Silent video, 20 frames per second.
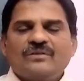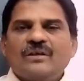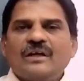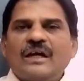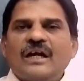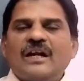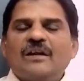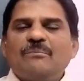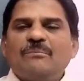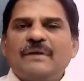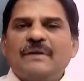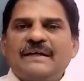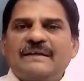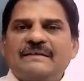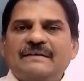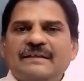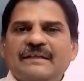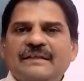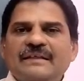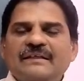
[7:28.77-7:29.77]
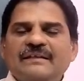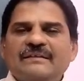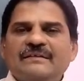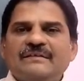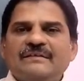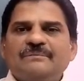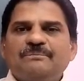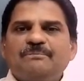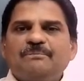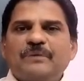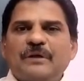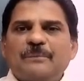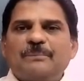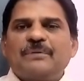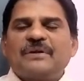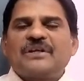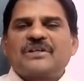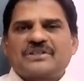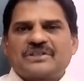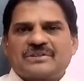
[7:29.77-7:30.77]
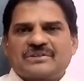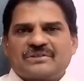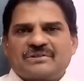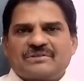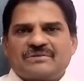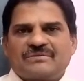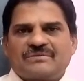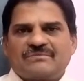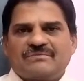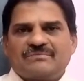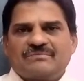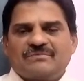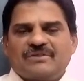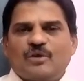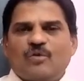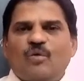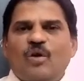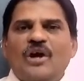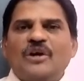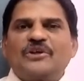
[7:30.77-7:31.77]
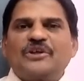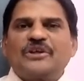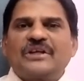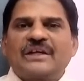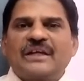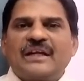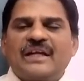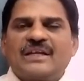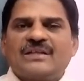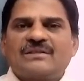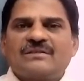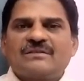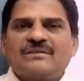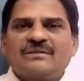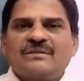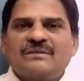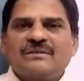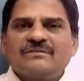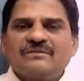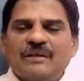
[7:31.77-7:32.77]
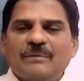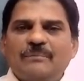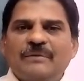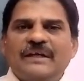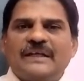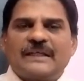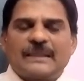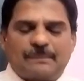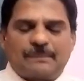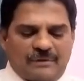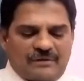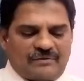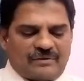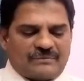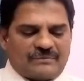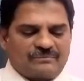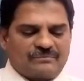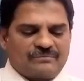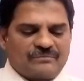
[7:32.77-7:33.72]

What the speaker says: and military preparations. They want to increase the military power.